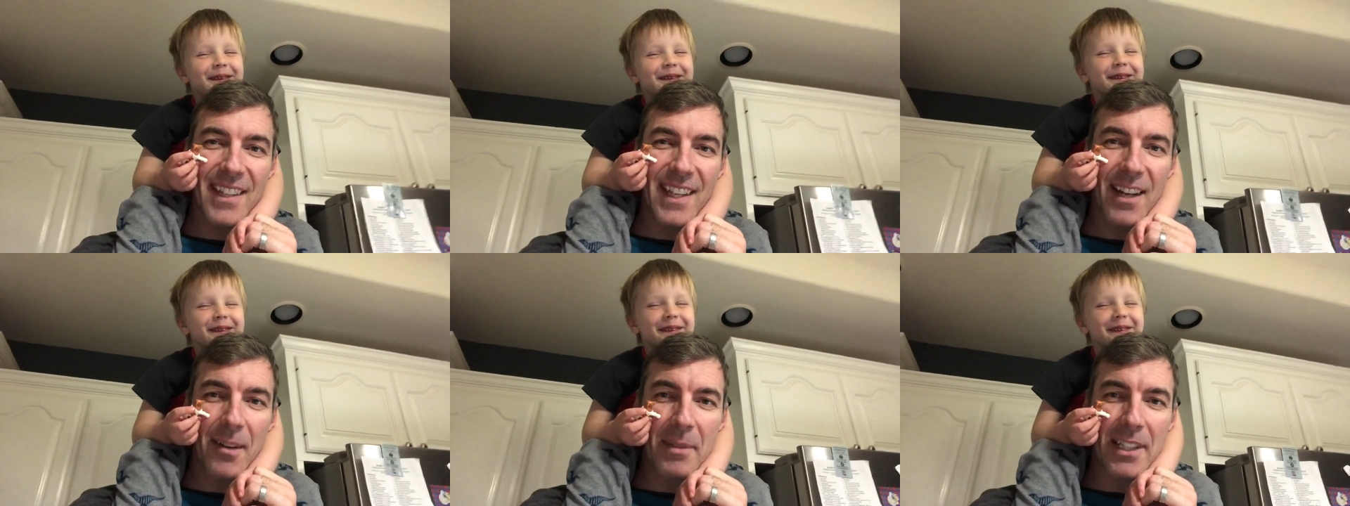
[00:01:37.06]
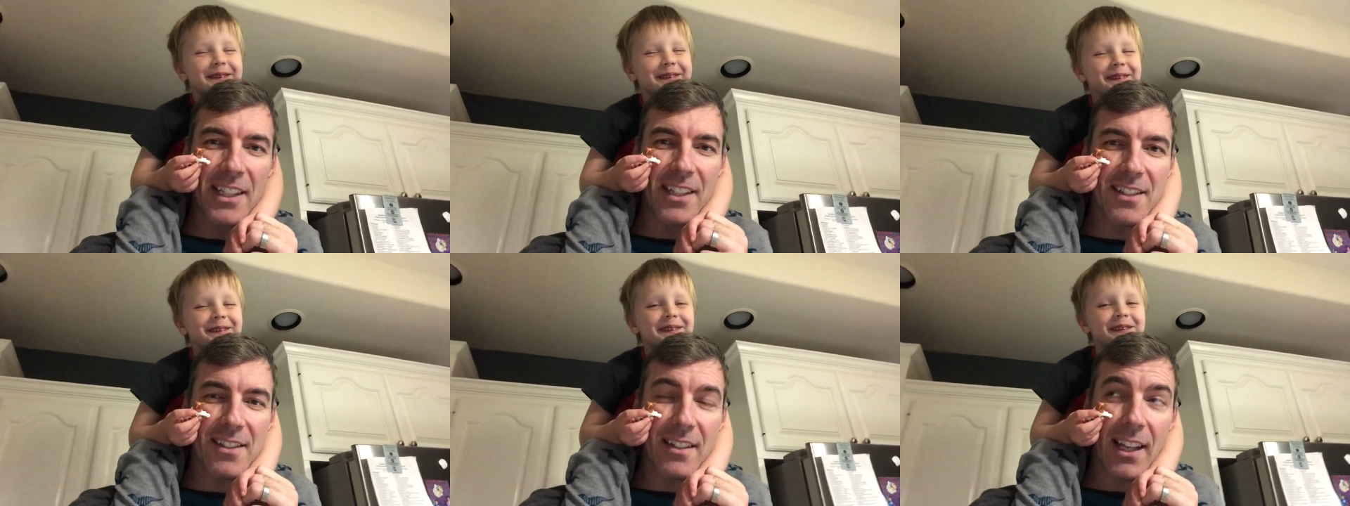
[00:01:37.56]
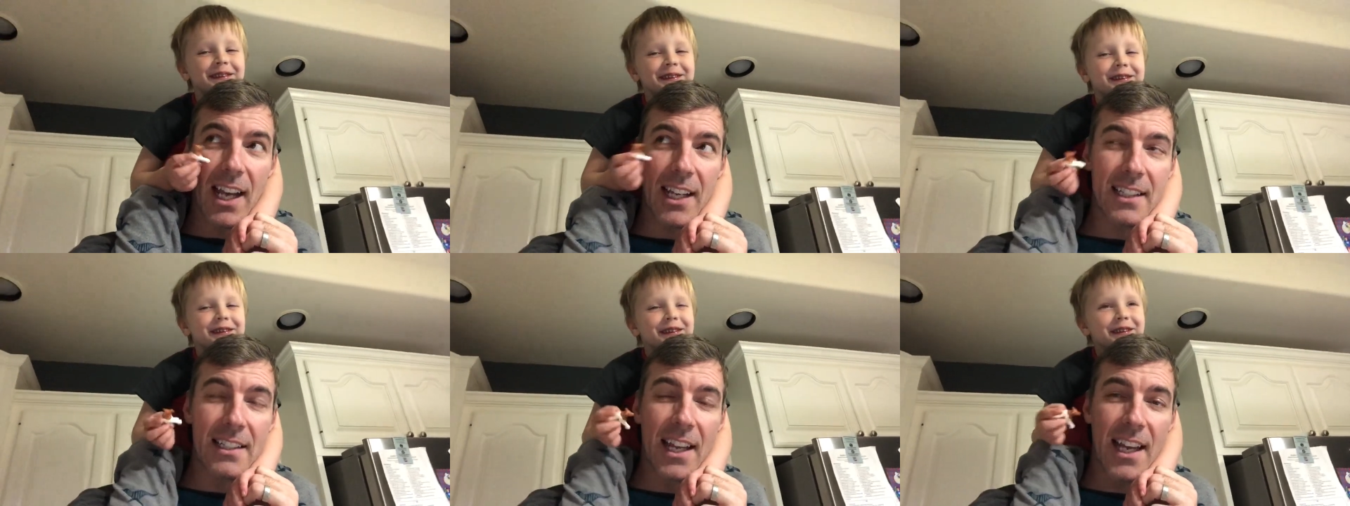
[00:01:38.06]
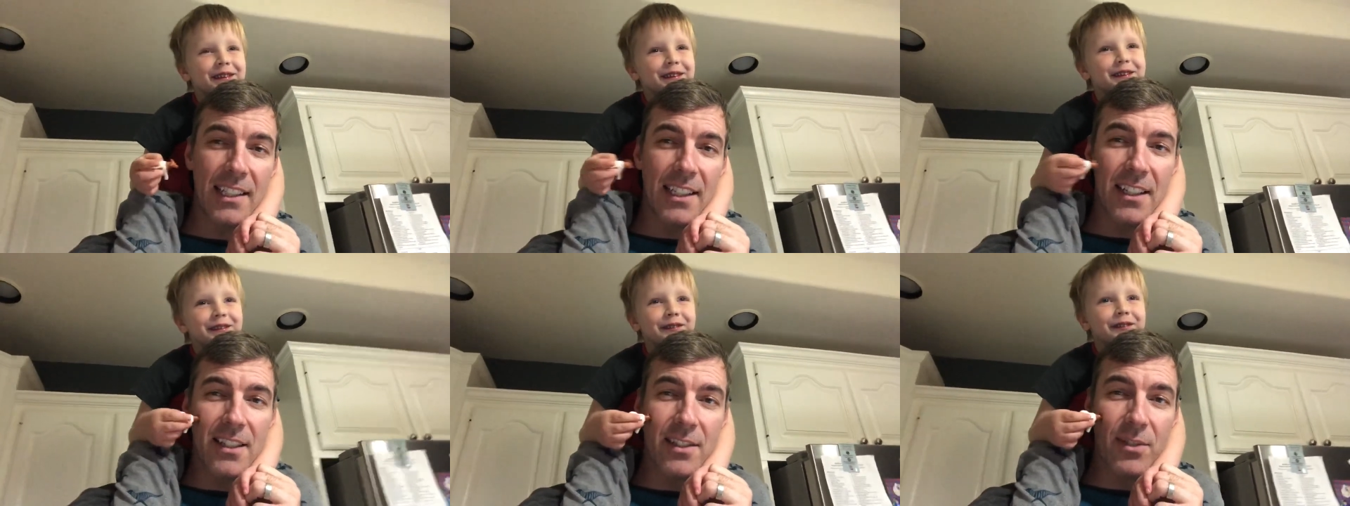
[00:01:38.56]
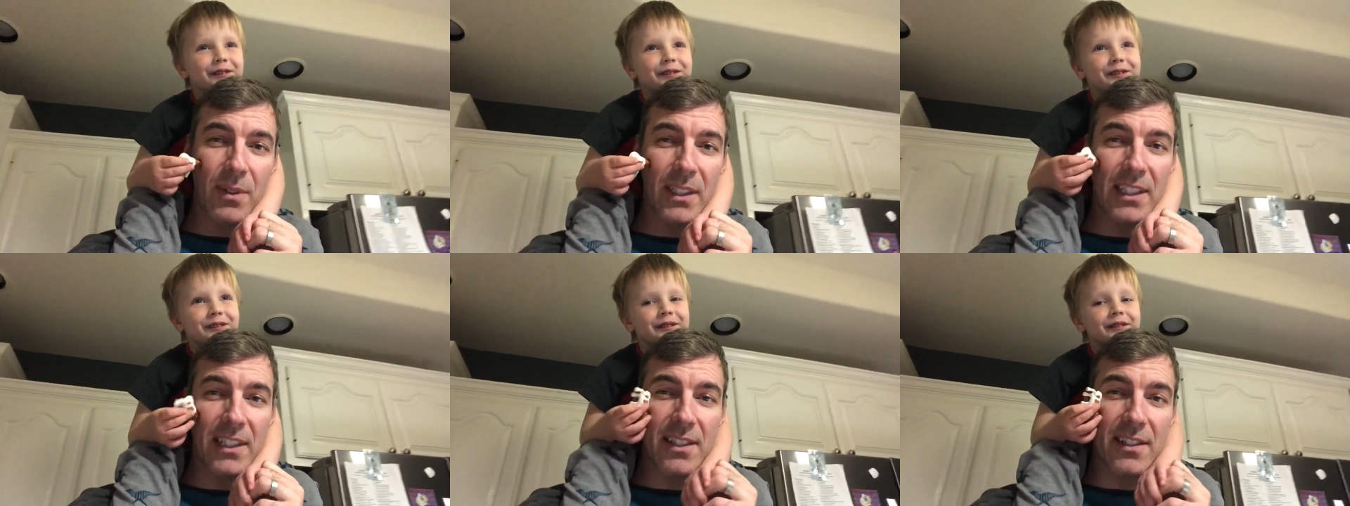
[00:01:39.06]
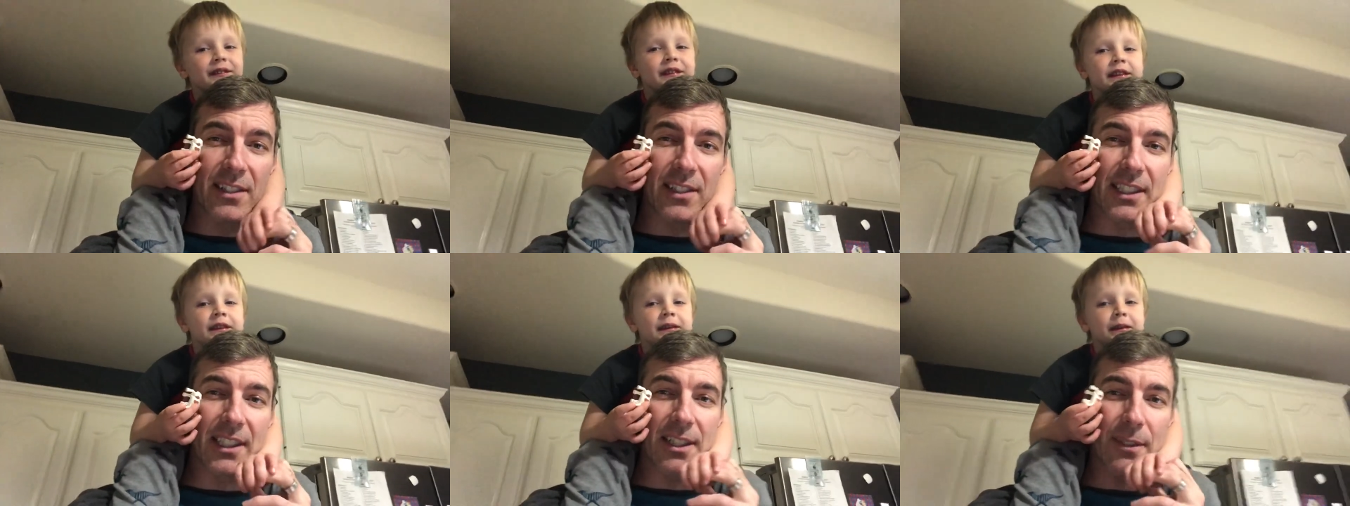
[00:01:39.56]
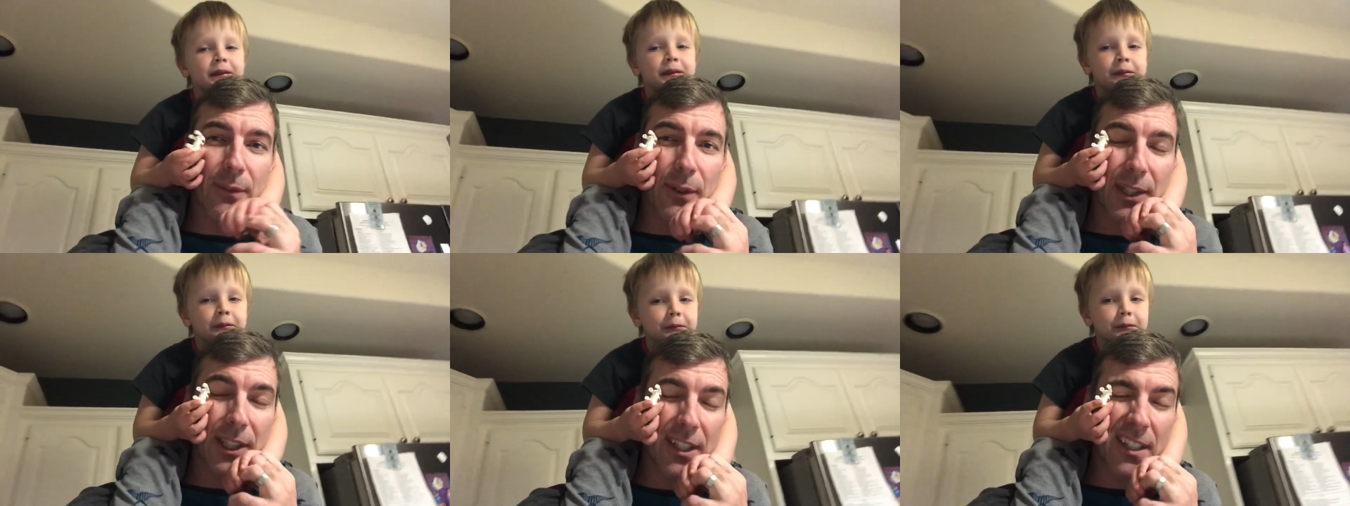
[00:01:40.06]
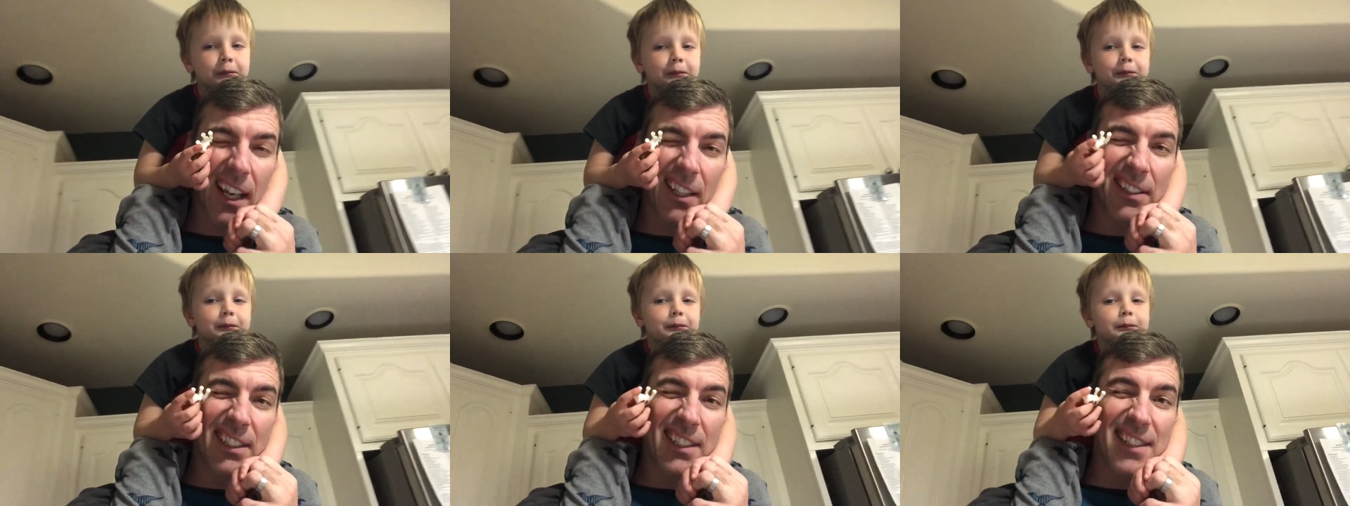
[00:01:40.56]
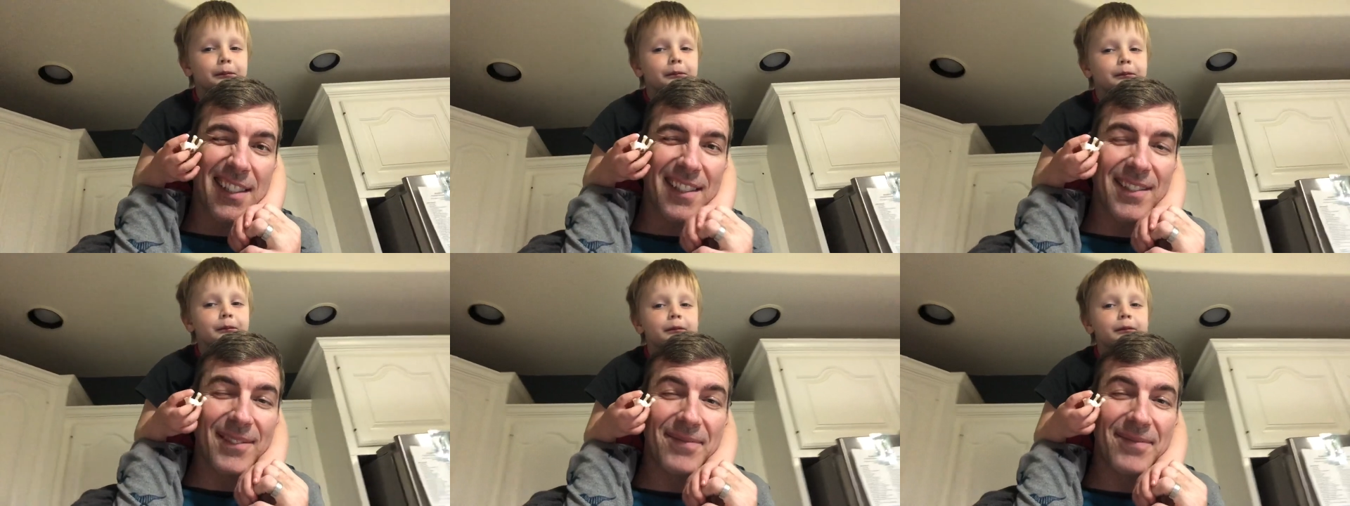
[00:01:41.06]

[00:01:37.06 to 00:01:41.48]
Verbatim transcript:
Speaker 1: How many years? Like 10 years, 20 years, 30 years, 40 years, 100 years?